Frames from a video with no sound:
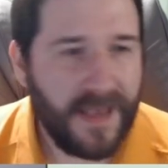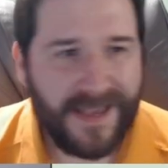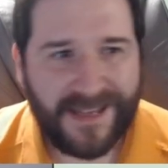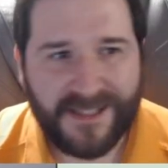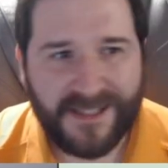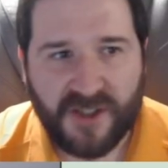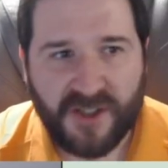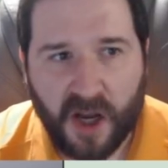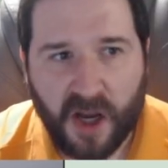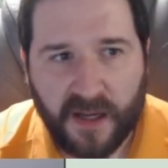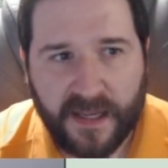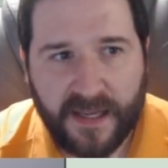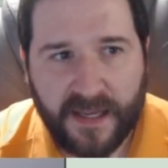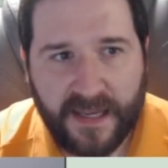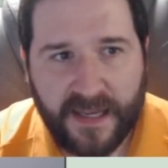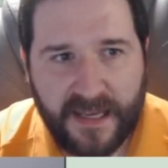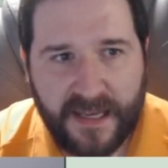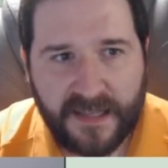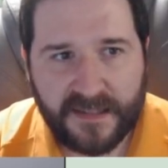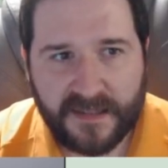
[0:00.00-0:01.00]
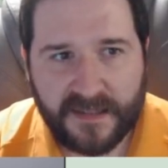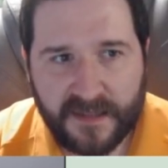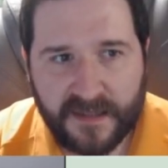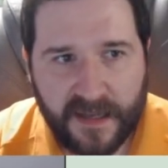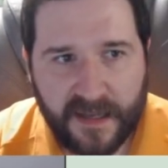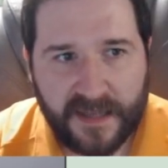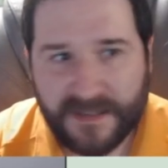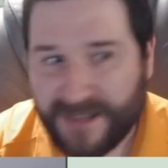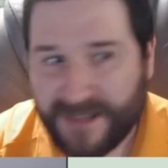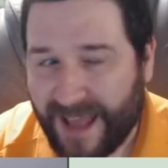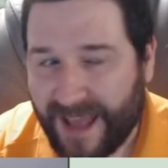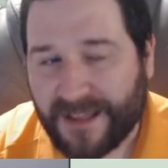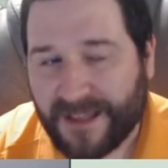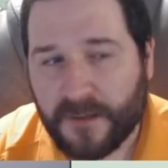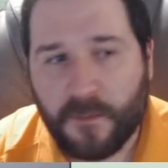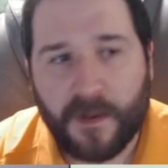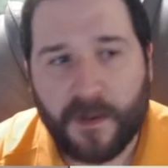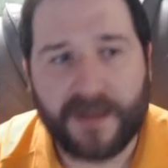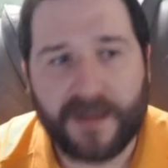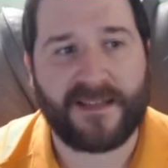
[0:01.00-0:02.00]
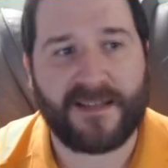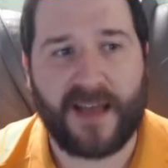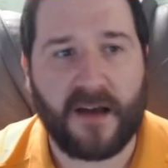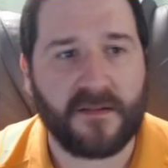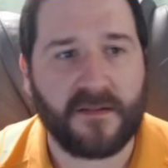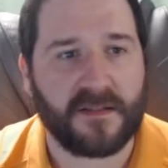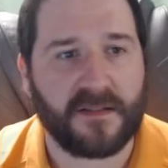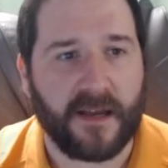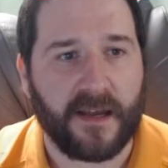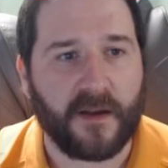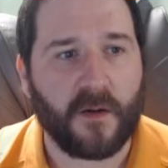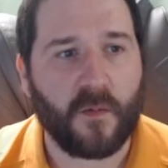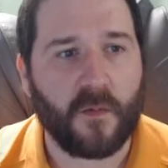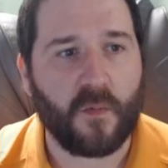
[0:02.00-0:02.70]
And chunking is exactly what it sounds like.